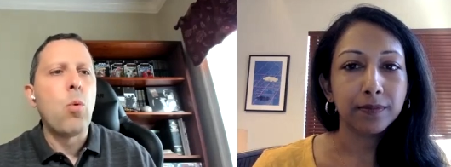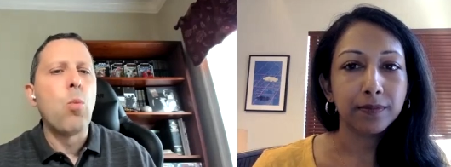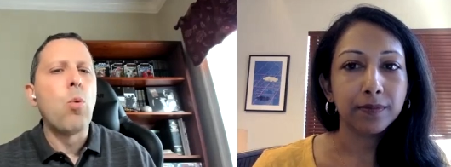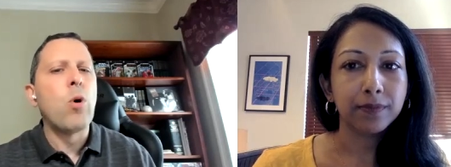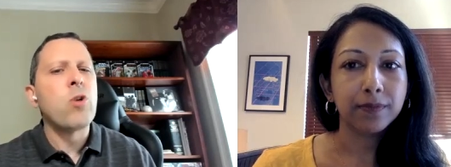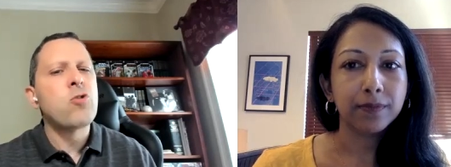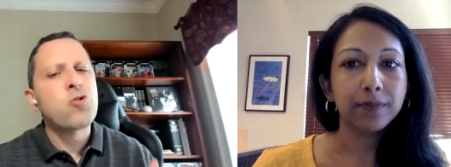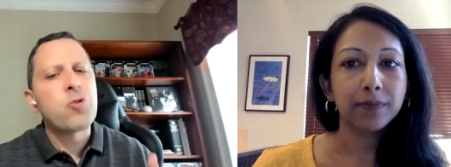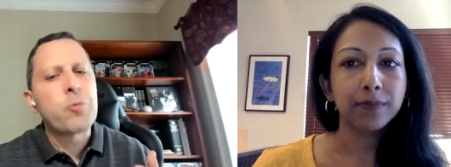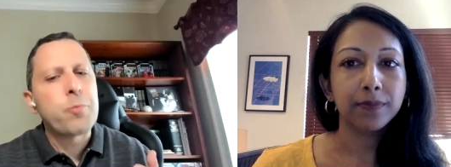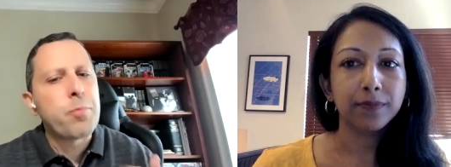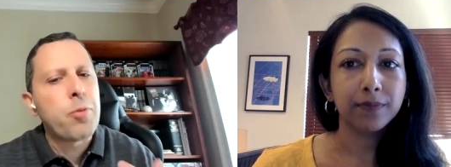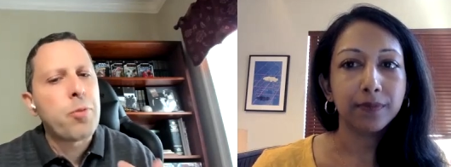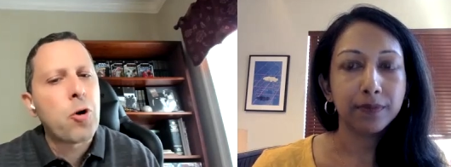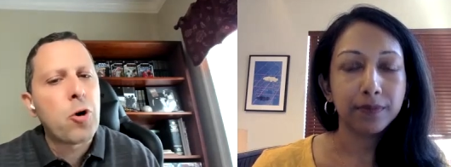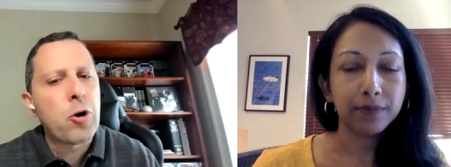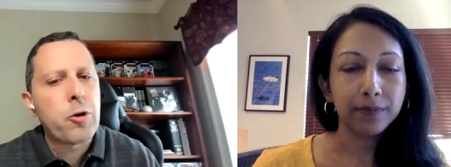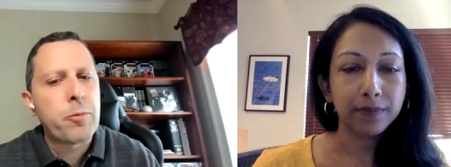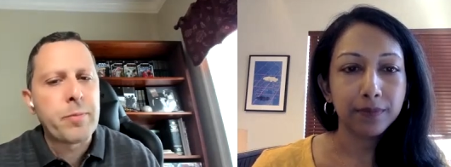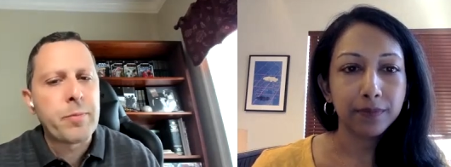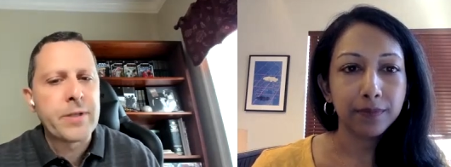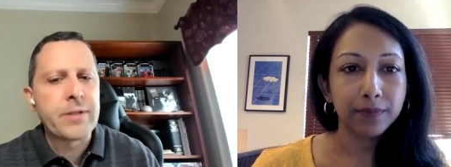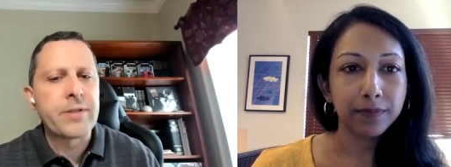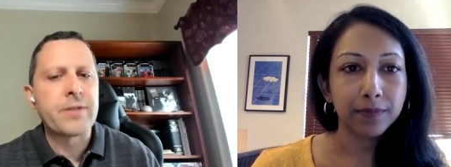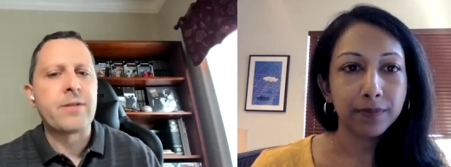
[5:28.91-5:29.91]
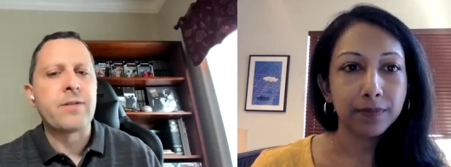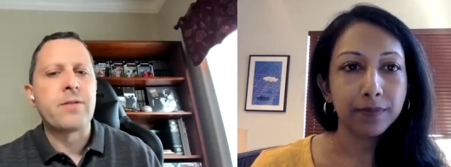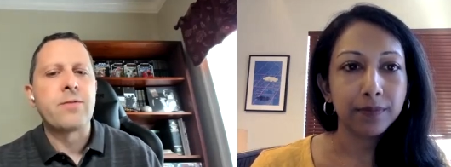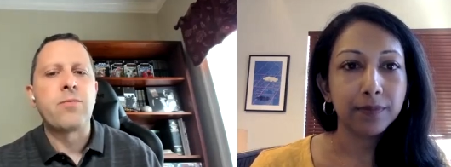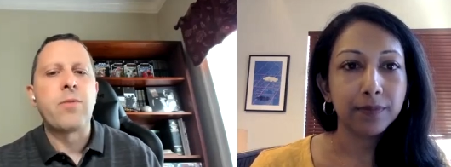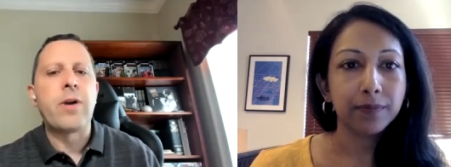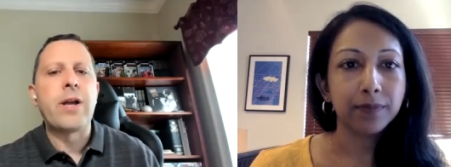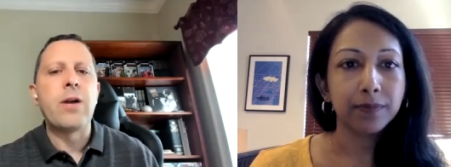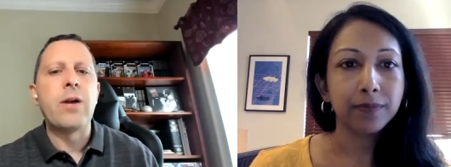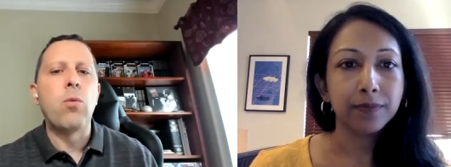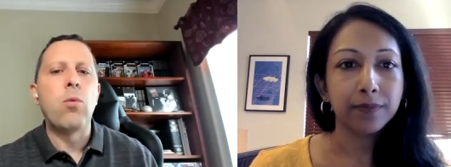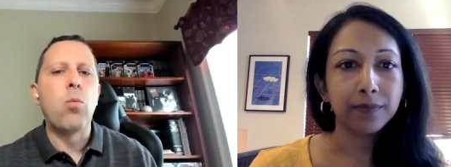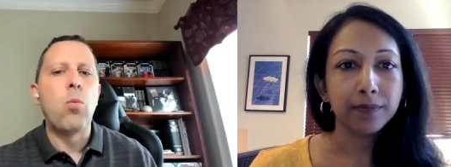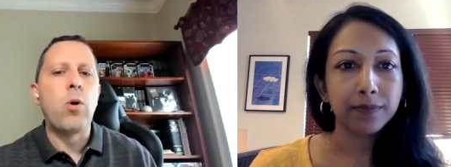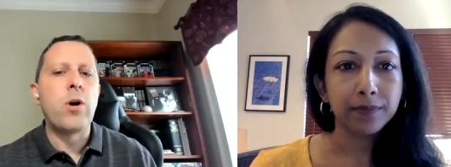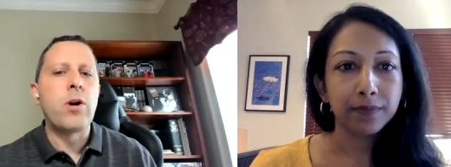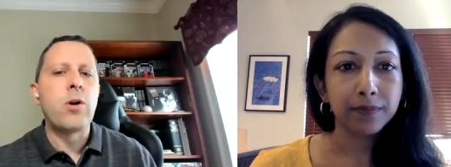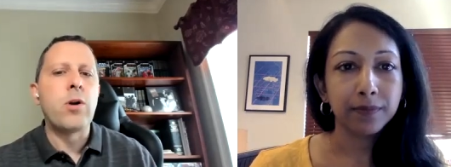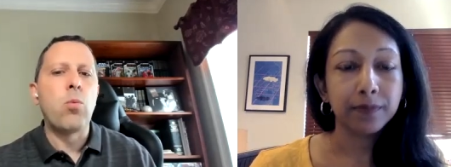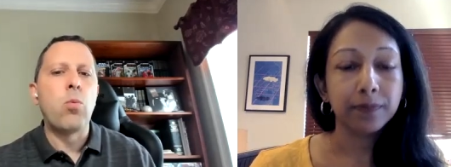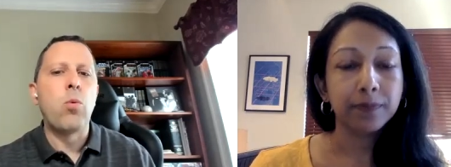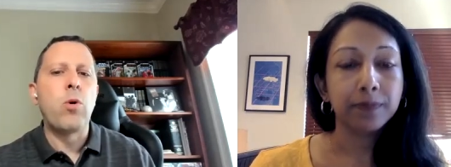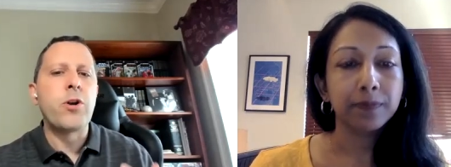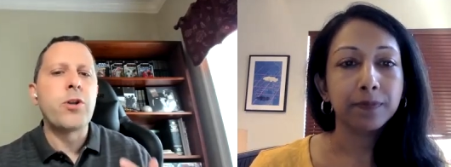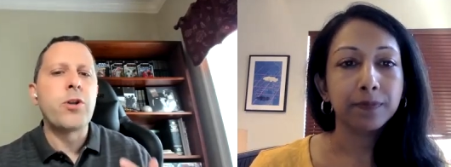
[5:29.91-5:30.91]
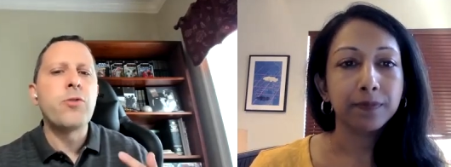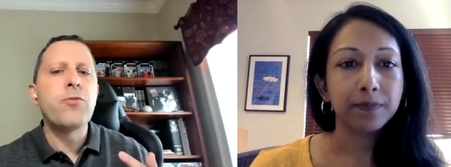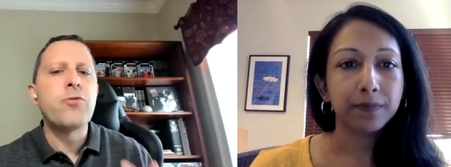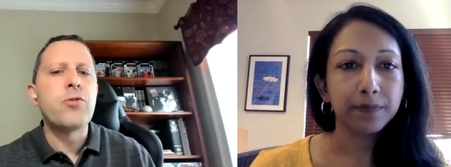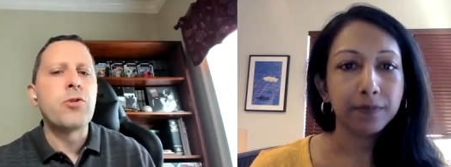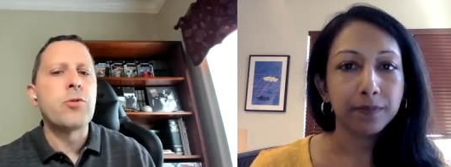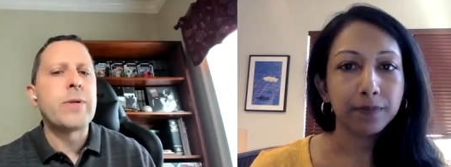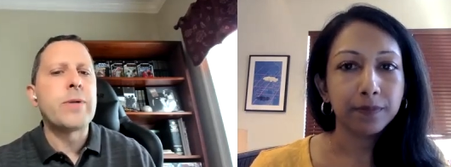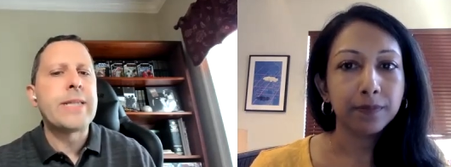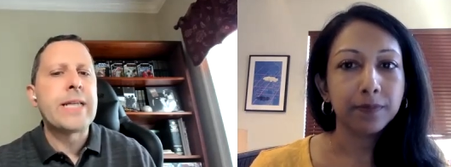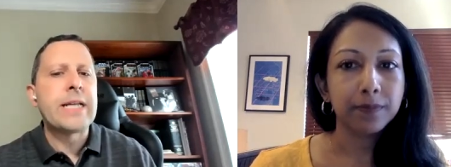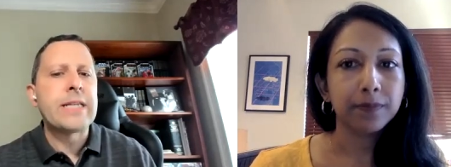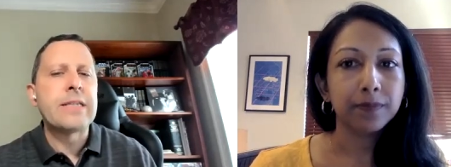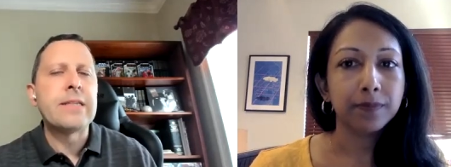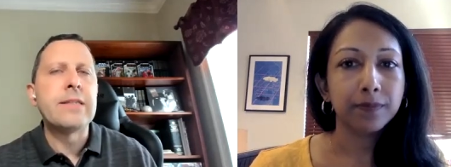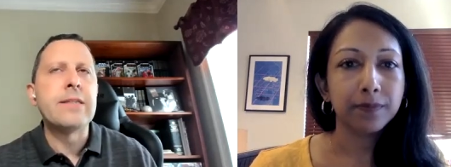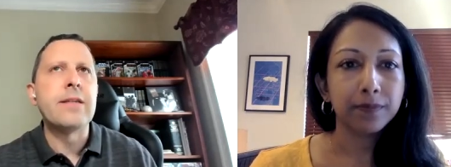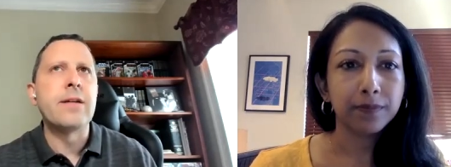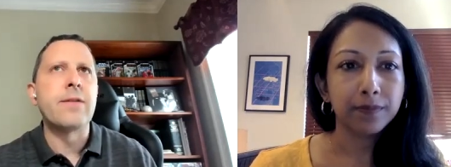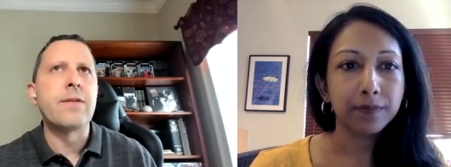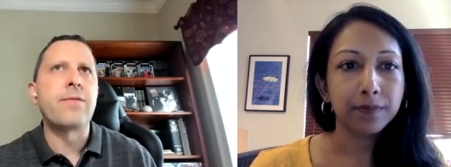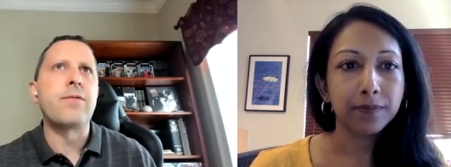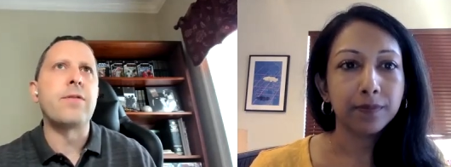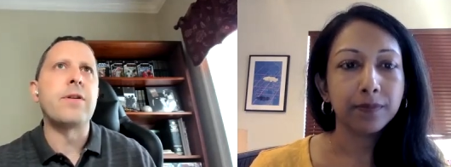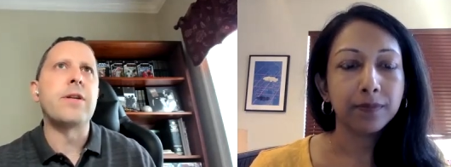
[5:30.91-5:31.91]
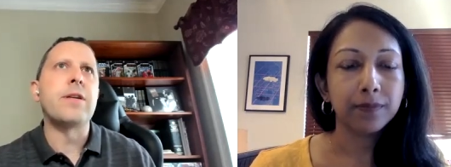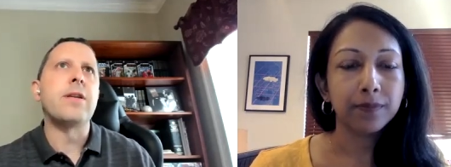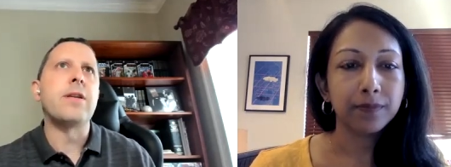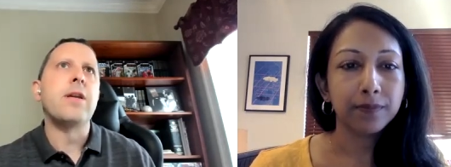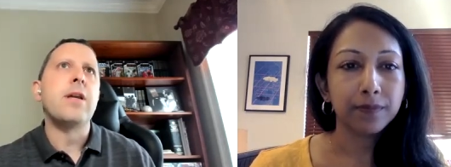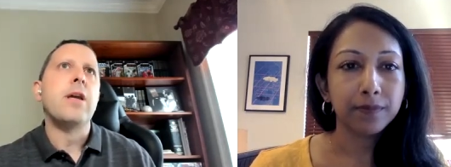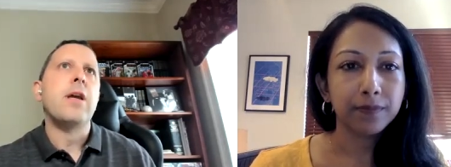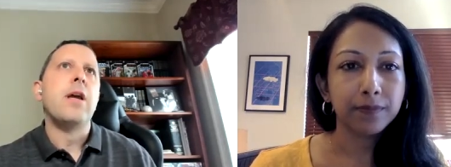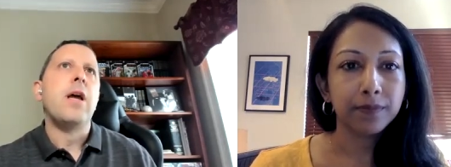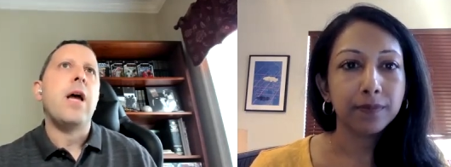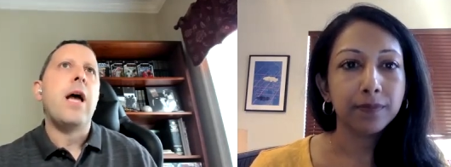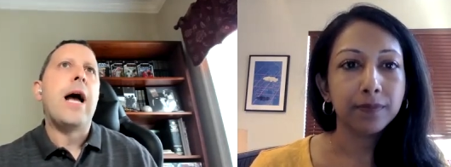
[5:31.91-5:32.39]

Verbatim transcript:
Speaker 1: What's your purpose, right? What, what are you doing that's different?